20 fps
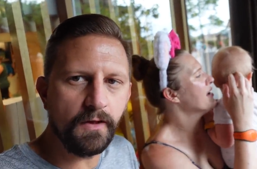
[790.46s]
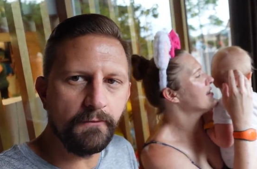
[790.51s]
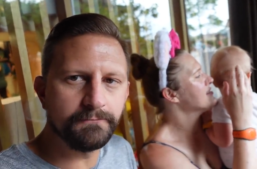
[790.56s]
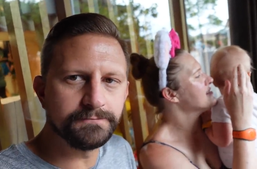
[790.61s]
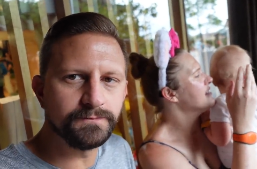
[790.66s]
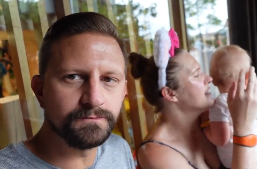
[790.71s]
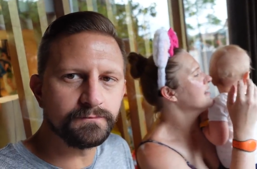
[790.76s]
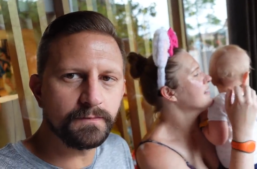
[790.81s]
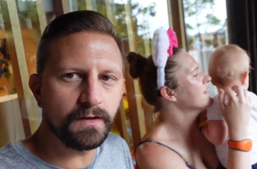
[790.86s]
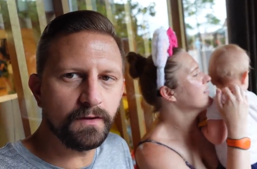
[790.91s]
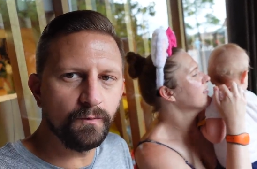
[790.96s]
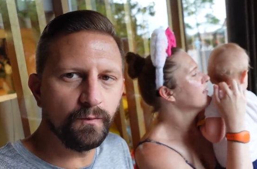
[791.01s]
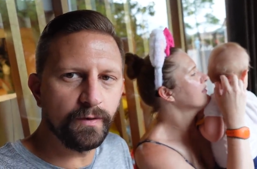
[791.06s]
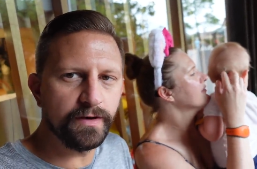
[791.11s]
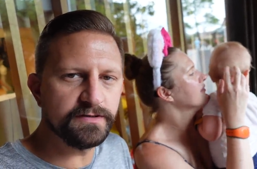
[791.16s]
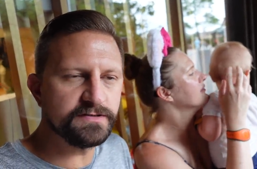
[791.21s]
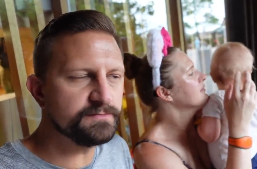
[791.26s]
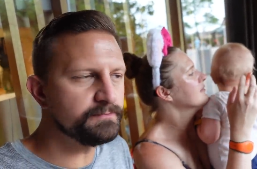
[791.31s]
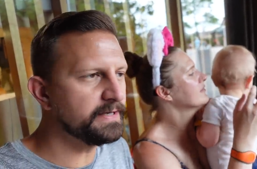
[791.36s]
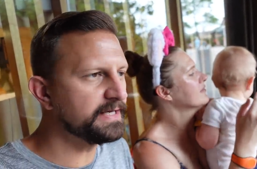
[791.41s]
Speaker 1: messy.
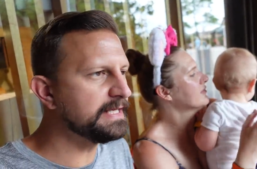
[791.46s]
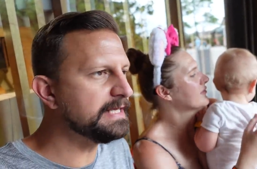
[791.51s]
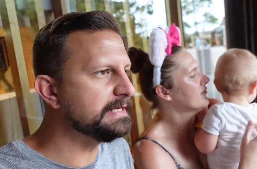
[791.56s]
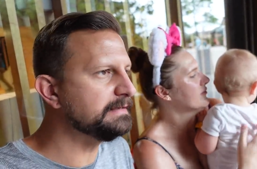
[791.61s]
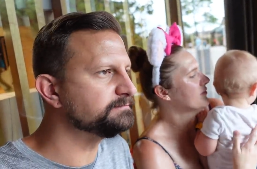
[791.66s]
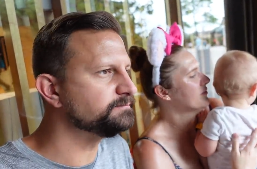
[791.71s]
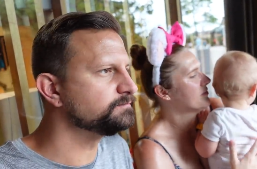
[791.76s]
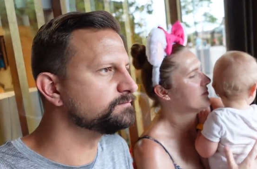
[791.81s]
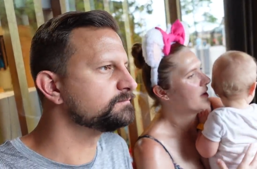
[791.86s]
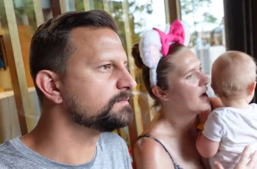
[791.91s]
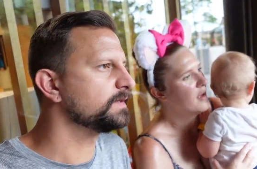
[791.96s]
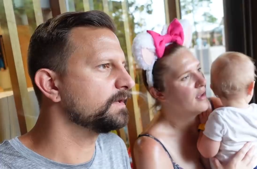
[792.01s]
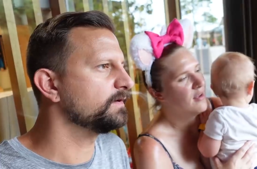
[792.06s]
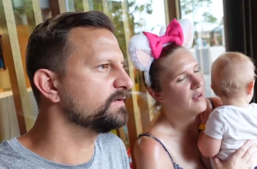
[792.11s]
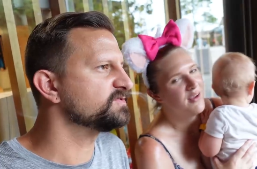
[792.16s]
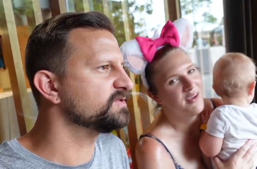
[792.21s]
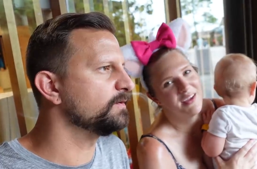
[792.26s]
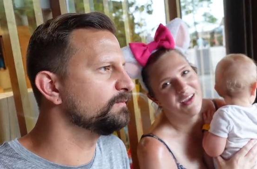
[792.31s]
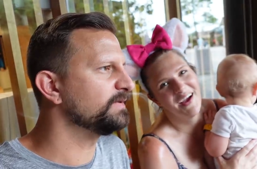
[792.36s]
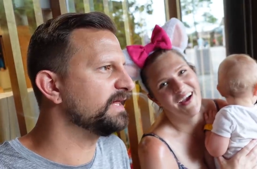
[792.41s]
Speaker 2: Where's Mickey?
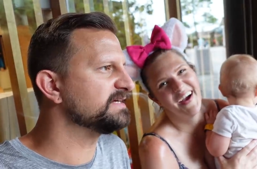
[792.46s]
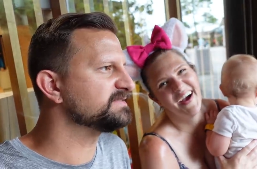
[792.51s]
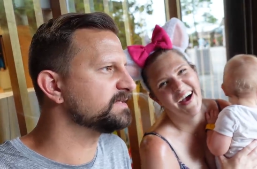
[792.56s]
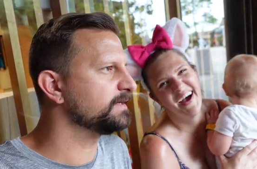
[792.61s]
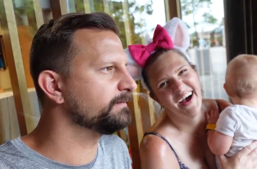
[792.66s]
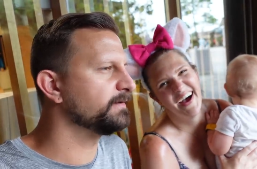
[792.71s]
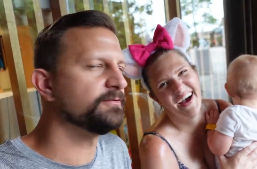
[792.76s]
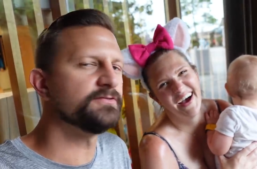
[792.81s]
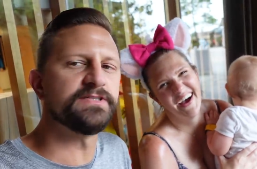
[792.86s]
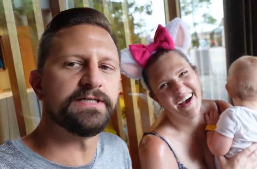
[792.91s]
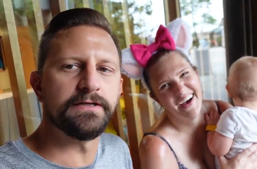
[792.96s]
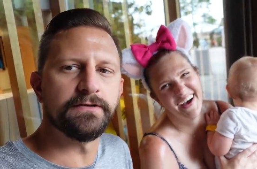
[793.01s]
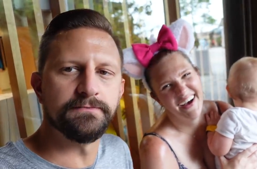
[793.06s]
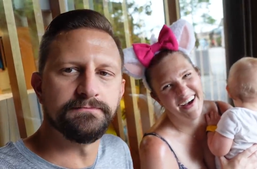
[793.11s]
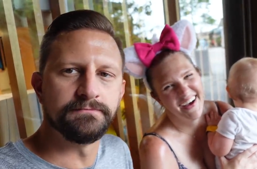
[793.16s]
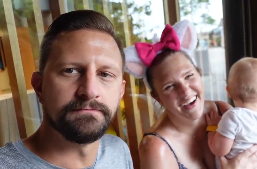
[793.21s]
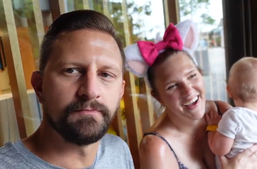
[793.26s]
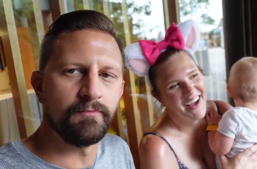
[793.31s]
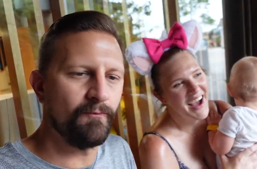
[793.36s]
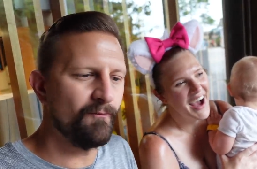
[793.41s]
saw him last time I was here.
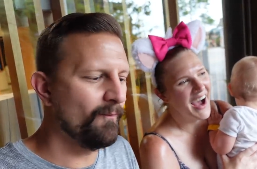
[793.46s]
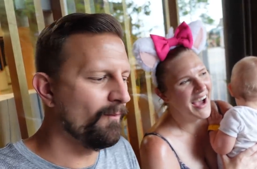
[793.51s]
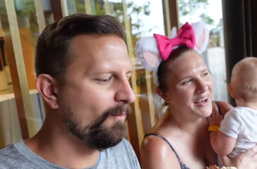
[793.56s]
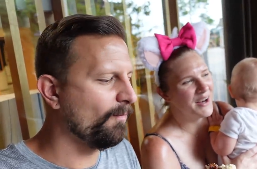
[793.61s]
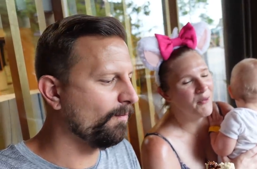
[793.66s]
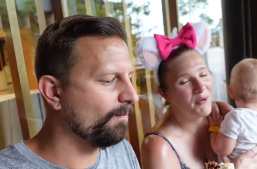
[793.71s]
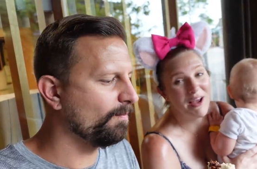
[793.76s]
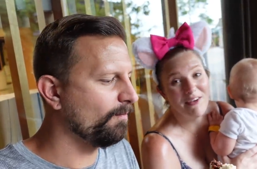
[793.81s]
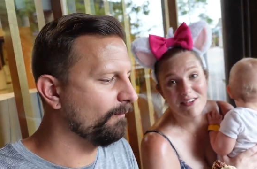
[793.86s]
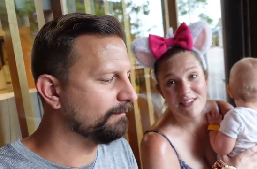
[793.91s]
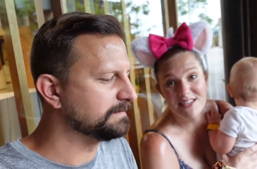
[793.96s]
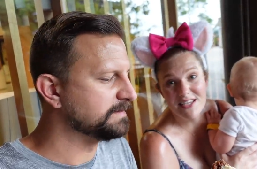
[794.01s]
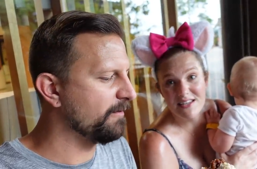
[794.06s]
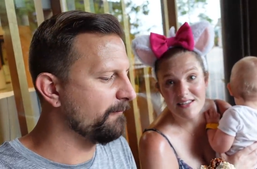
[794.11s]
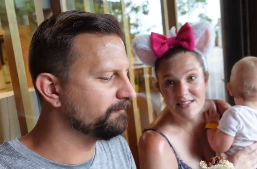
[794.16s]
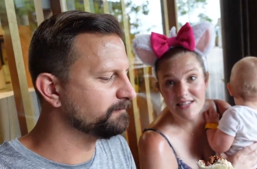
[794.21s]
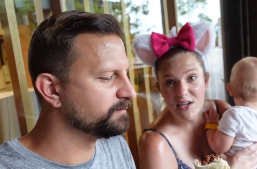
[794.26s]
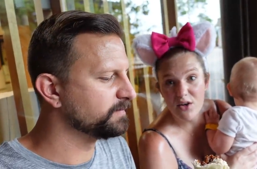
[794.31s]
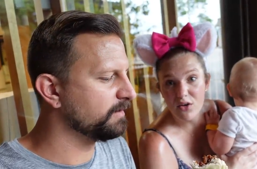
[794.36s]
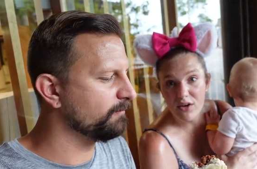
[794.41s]
Speaker 1: I know, we haven't seen
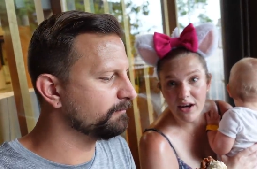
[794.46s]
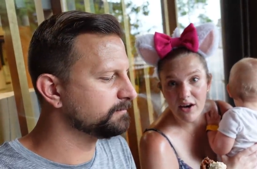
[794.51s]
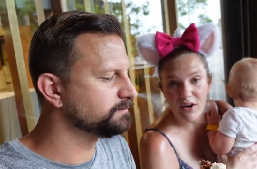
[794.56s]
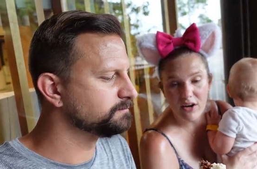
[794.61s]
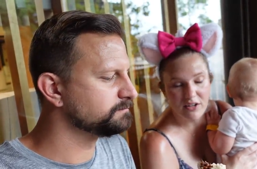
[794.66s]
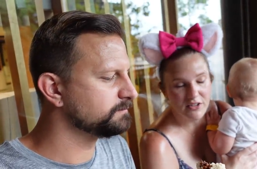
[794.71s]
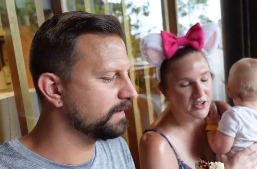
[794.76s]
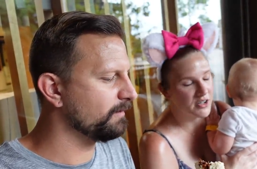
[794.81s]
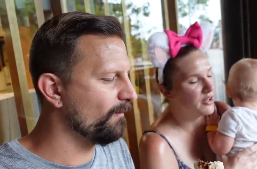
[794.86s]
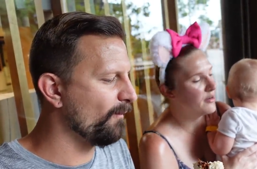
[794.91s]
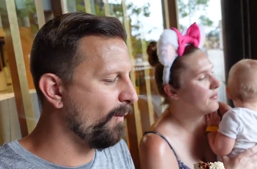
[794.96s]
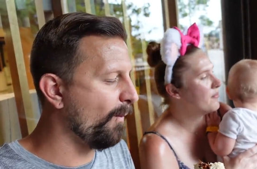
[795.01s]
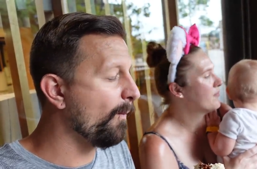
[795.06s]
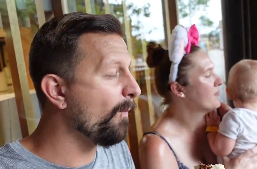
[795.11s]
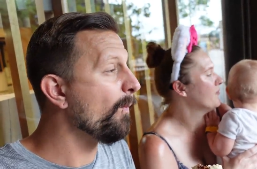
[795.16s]
a single character.